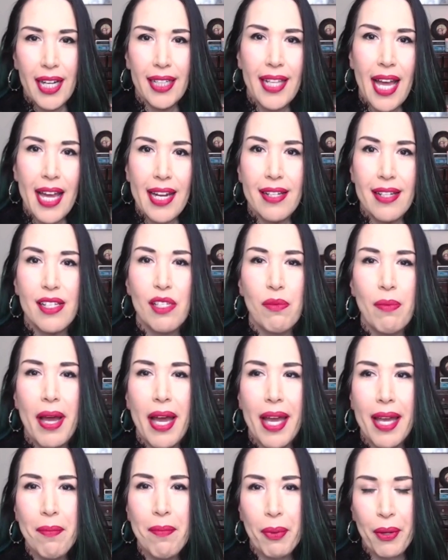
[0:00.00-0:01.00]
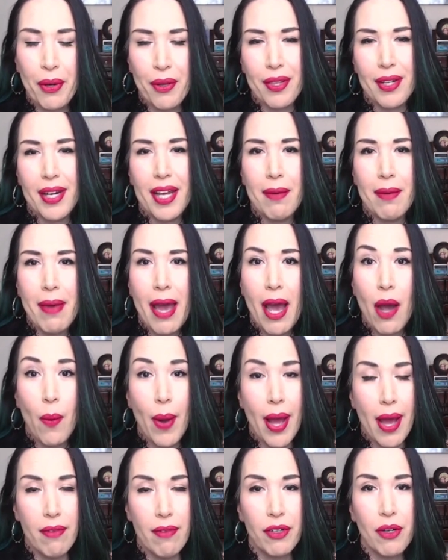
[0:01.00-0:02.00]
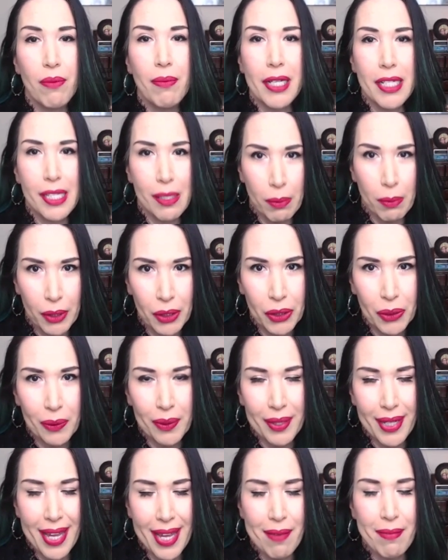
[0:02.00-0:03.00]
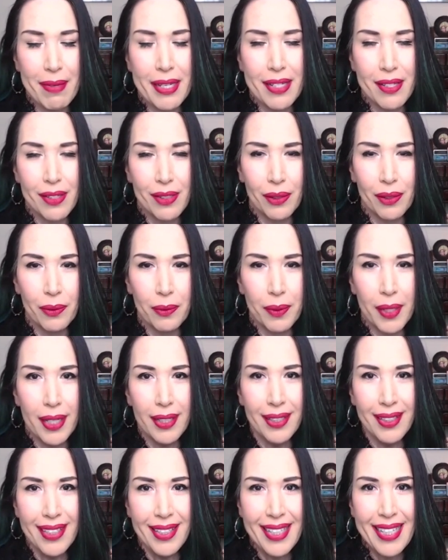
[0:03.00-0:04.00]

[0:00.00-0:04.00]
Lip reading: That is my birth name. However, my spiritual name is Luna.